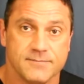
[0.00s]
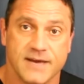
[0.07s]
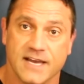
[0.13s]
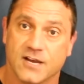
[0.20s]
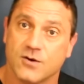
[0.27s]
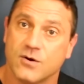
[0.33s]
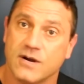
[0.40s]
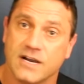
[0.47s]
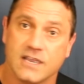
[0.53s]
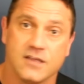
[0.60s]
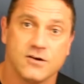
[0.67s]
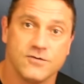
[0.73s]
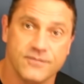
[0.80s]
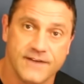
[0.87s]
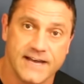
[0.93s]
by going on
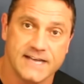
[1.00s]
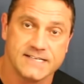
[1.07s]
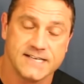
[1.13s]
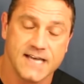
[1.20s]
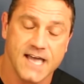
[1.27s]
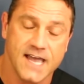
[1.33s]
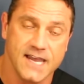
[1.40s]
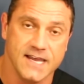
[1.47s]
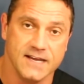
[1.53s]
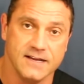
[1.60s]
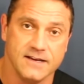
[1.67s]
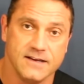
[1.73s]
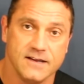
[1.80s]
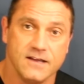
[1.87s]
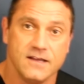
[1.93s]
a low-fat diet.